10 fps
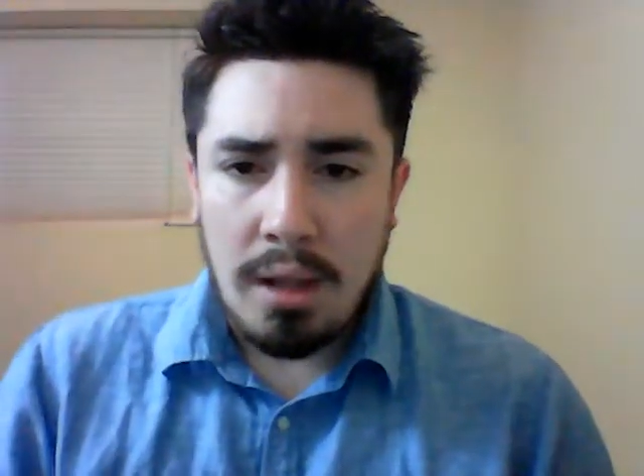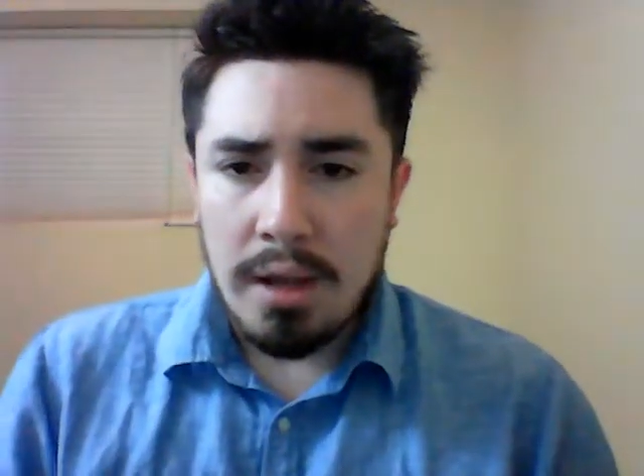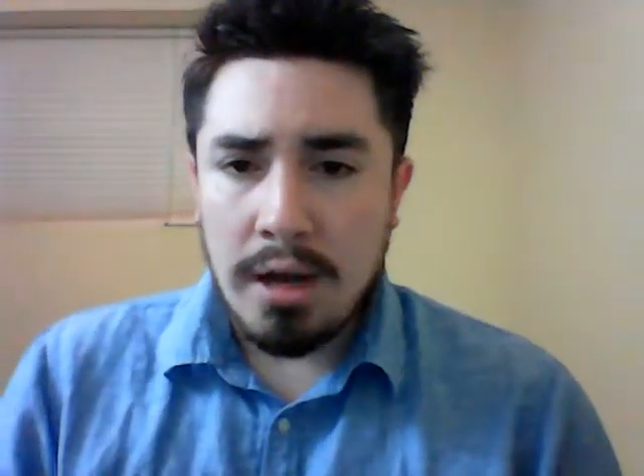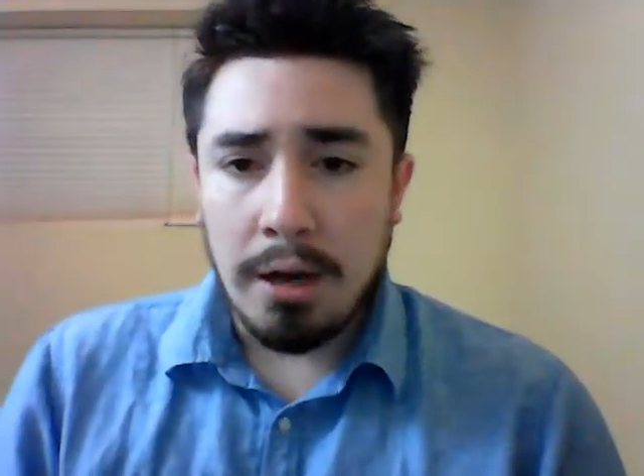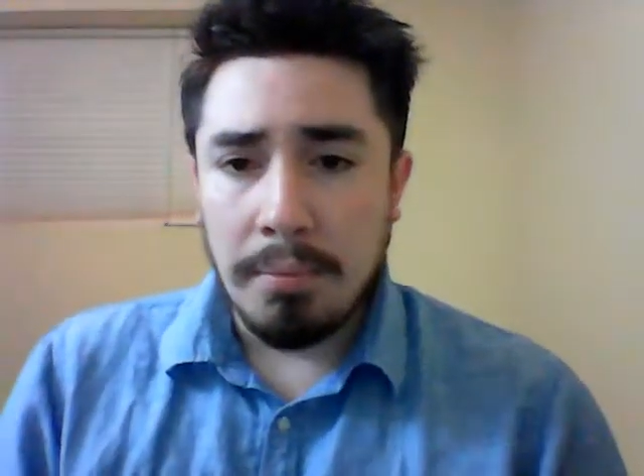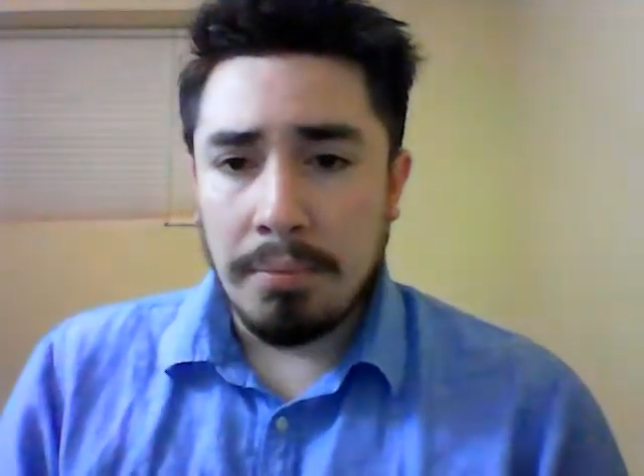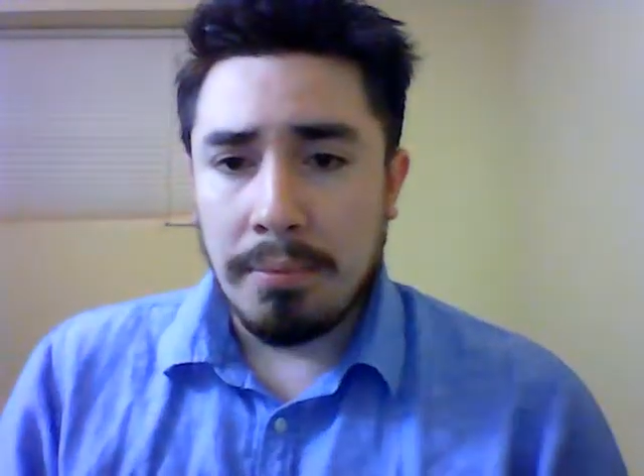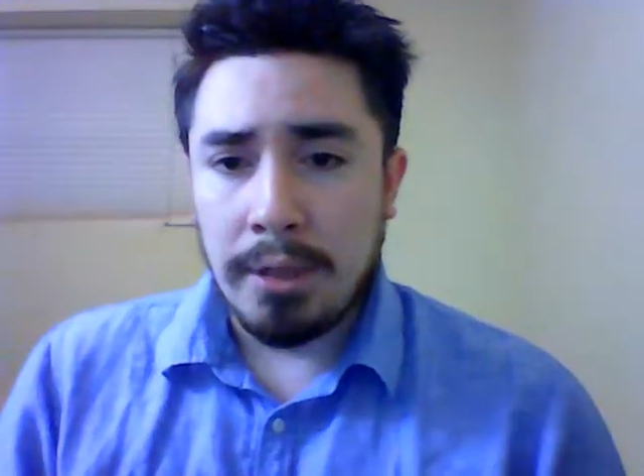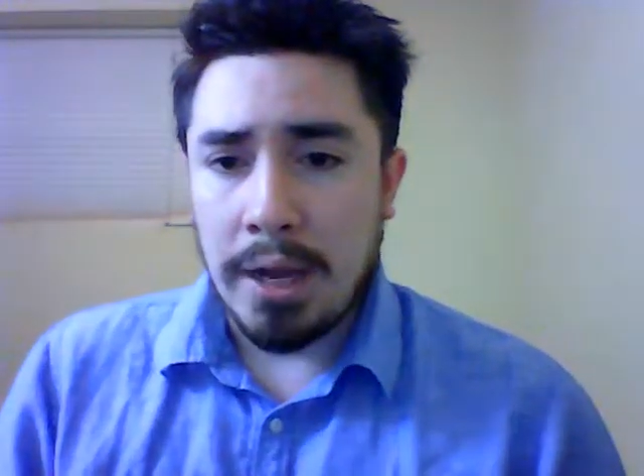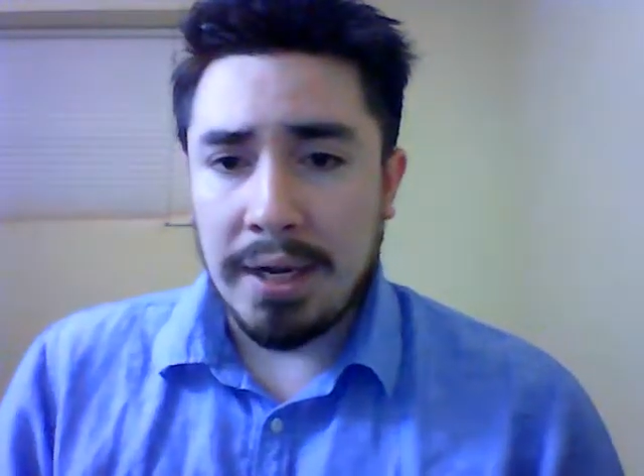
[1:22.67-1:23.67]

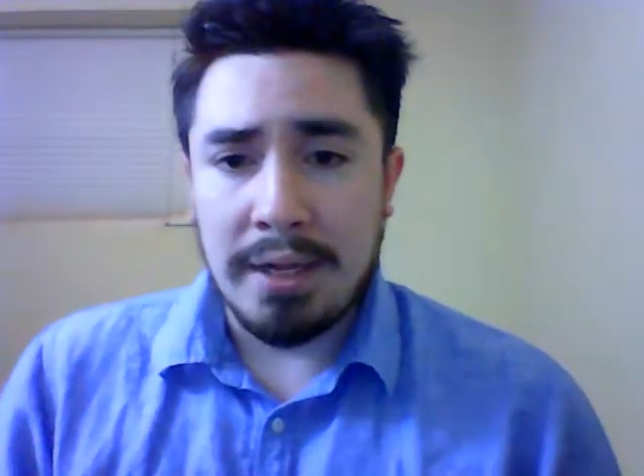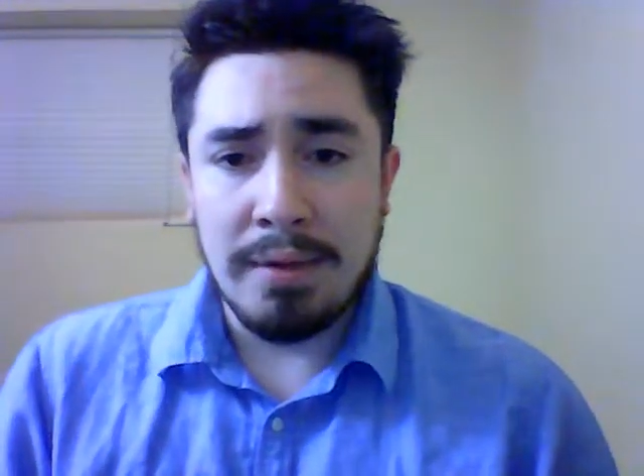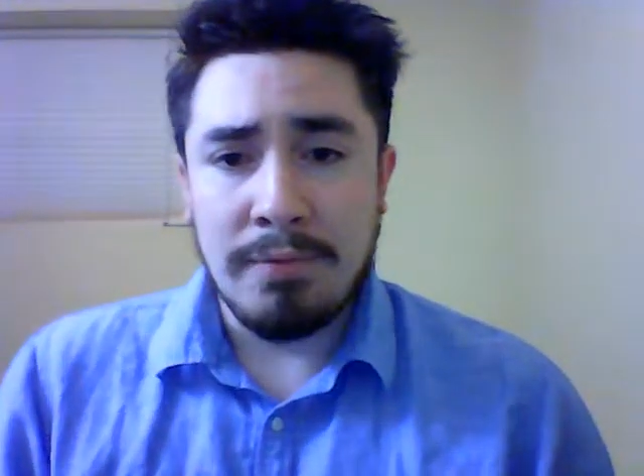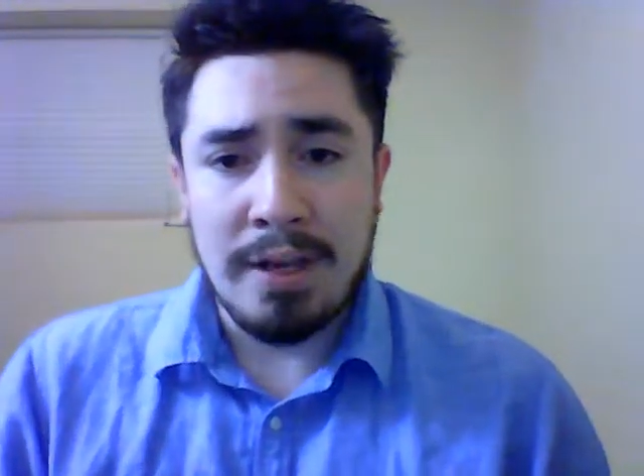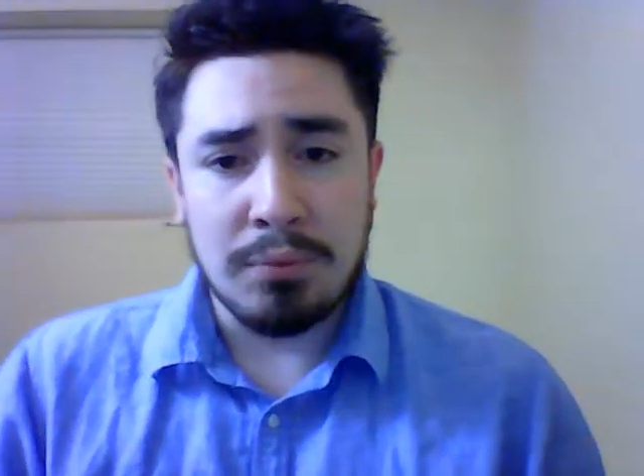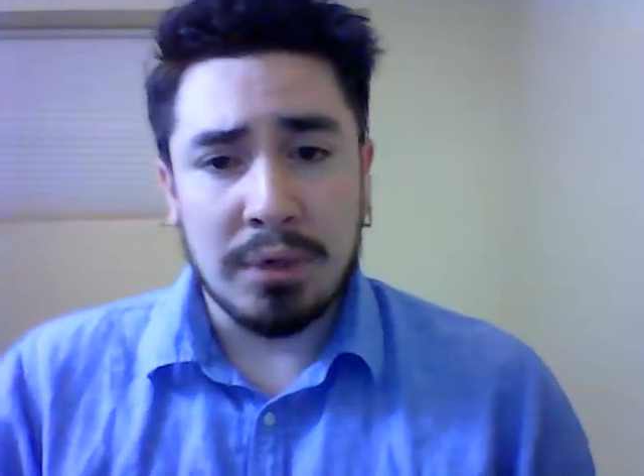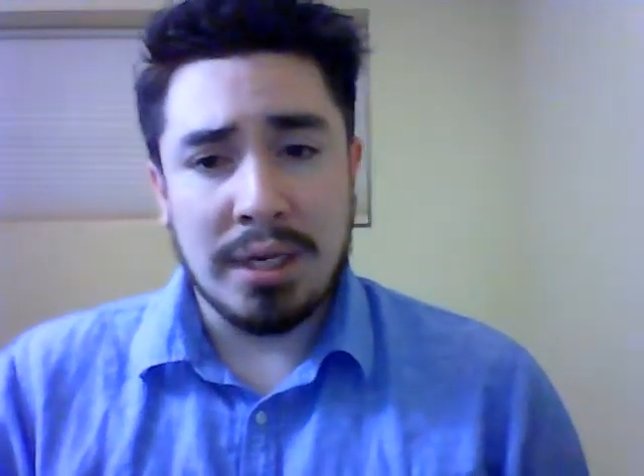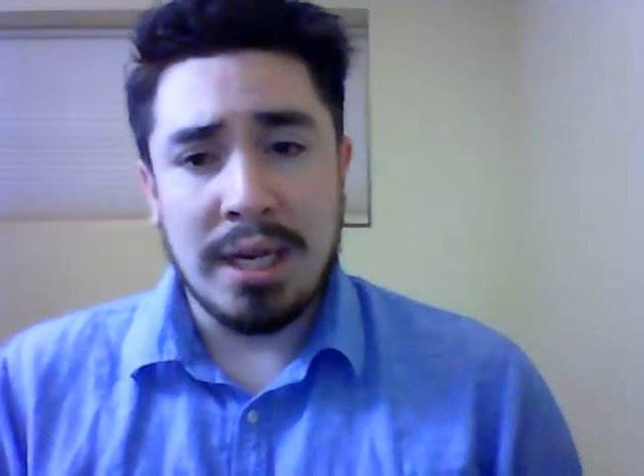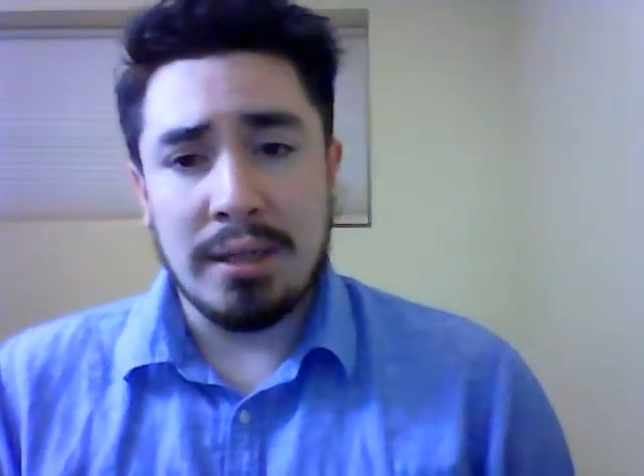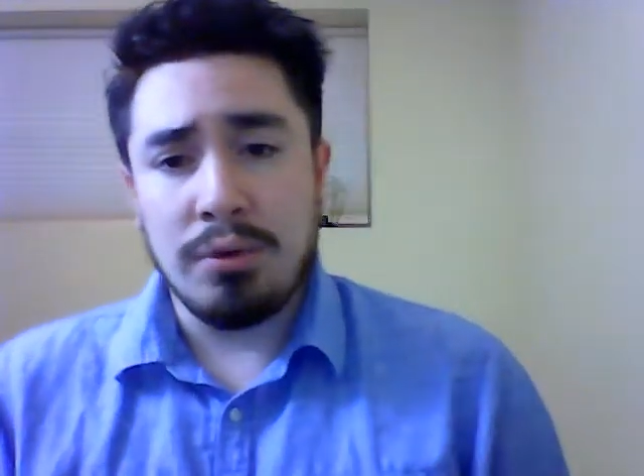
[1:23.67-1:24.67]
Now again, fast forward
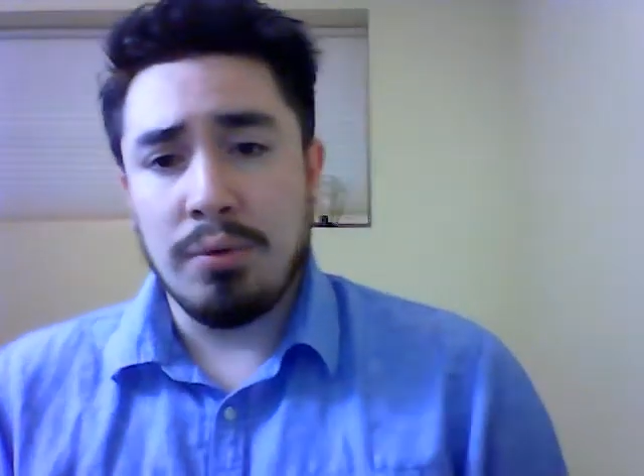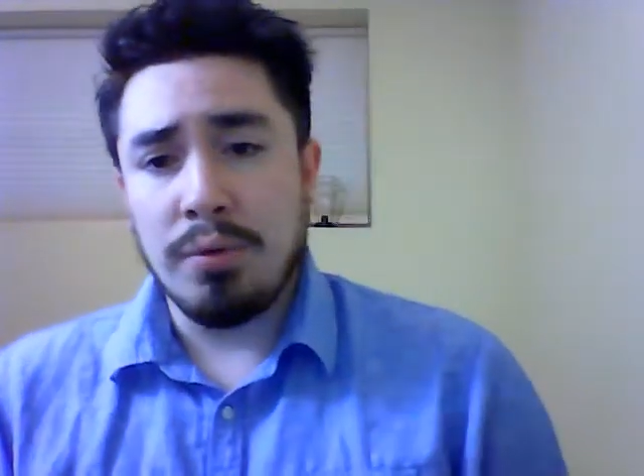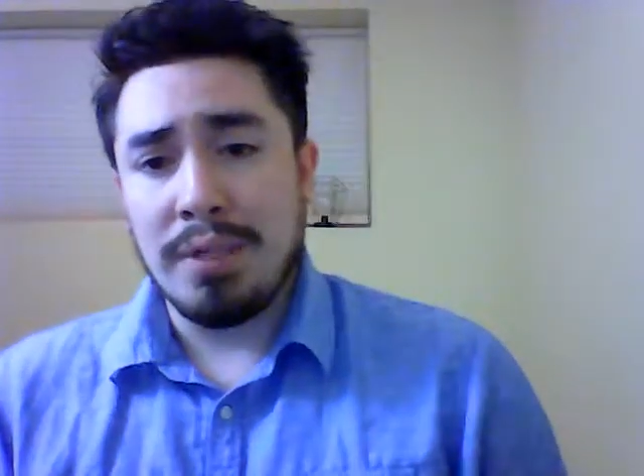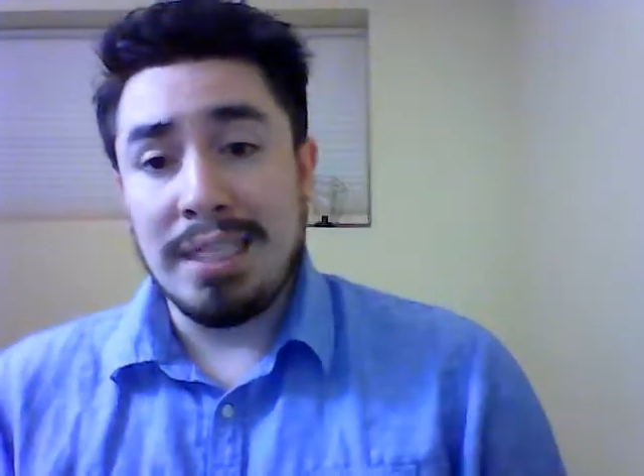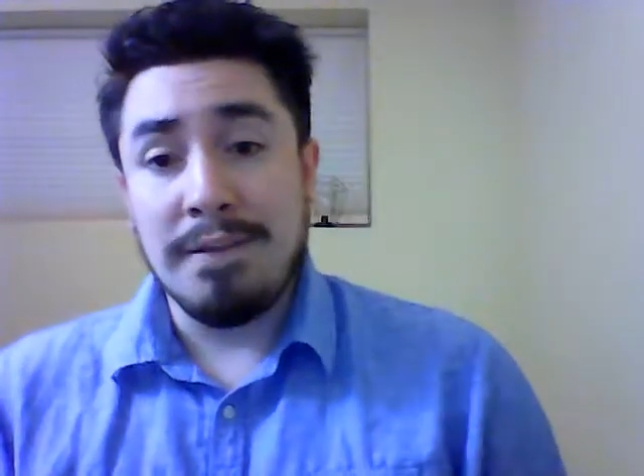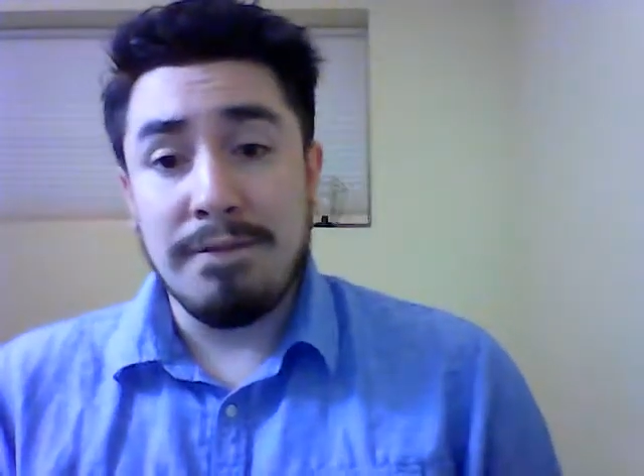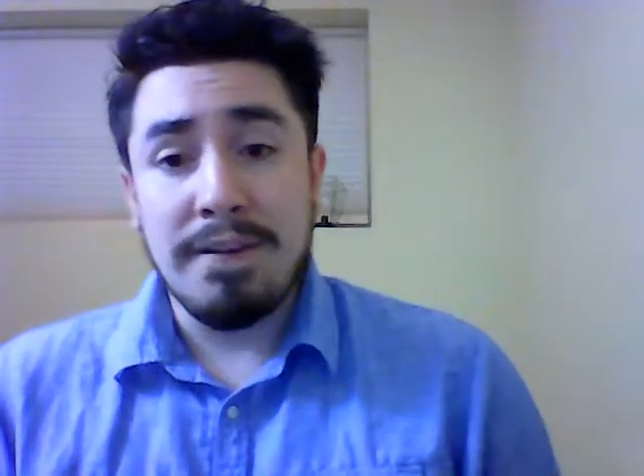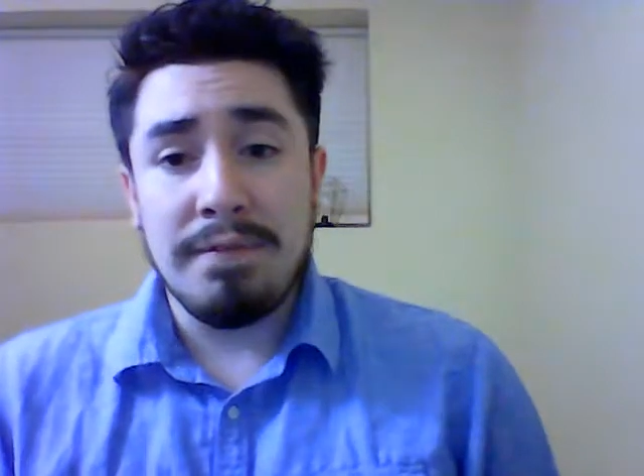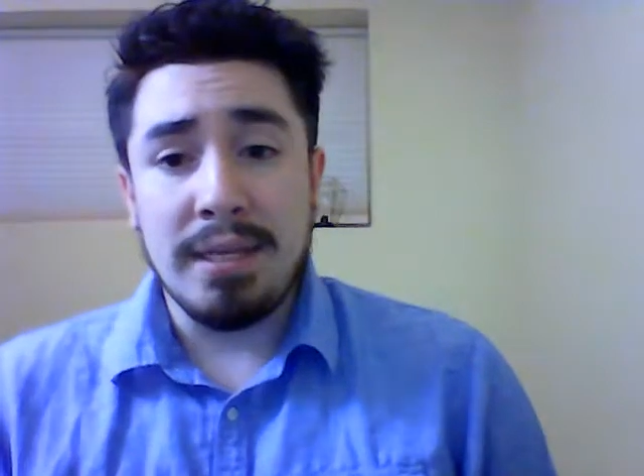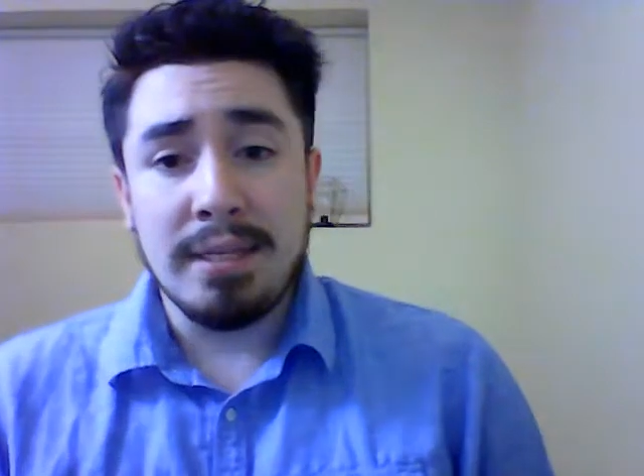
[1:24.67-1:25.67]
again to
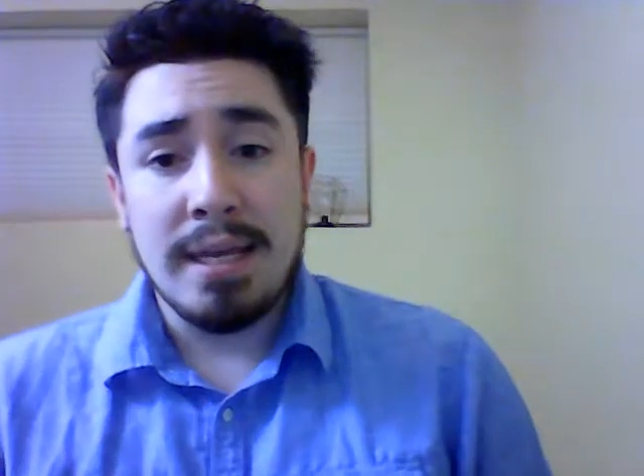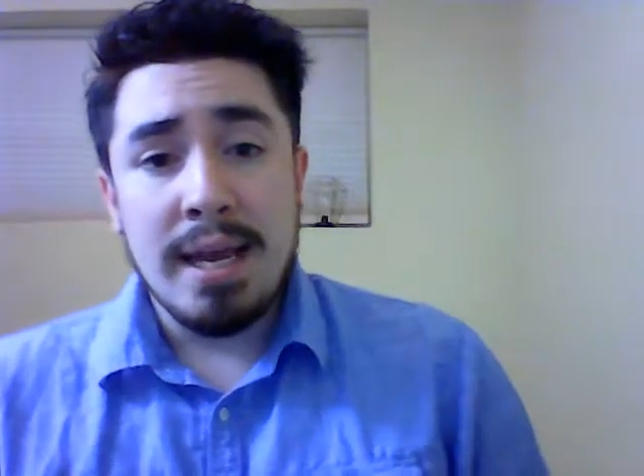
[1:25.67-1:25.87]
1950s,